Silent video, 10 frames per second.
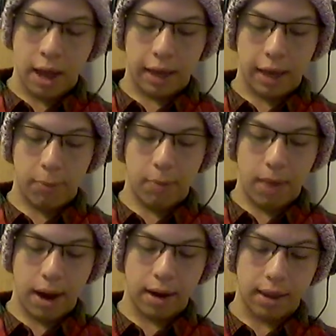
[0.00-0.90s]
Keep in
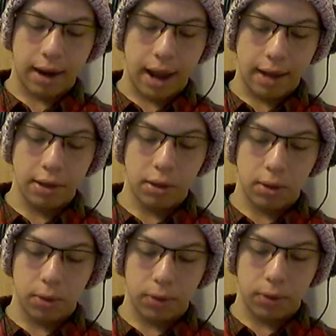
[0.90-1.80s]
mind that as you
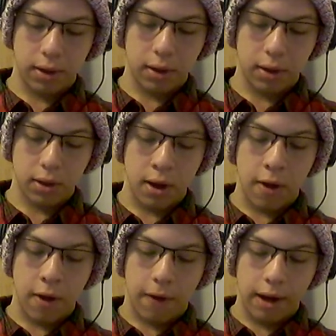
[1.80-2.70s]
do research,
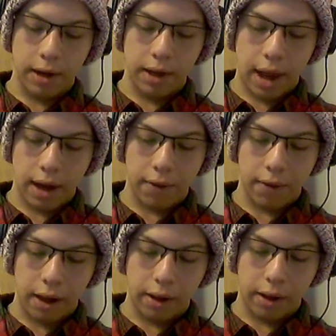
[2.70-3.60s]
finding and
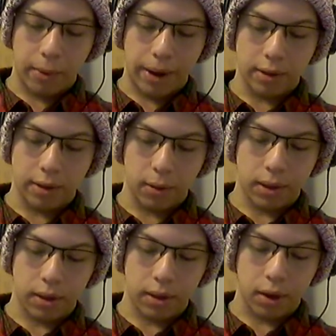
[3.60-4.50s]
evaluating
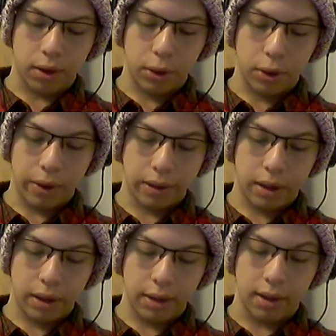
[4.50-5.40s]
sources are 2
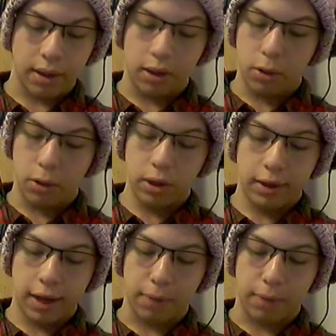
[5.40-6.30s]
activities that usually
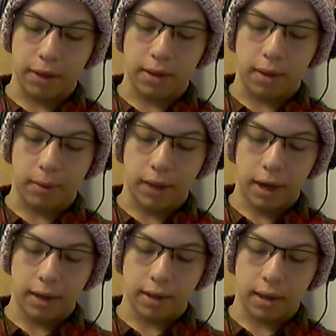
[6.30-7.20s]
take place
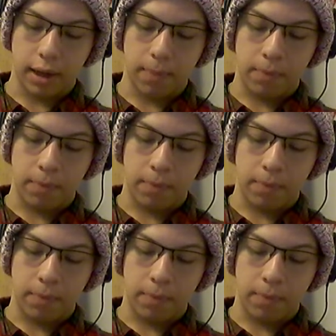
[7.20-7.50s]
simultaneously.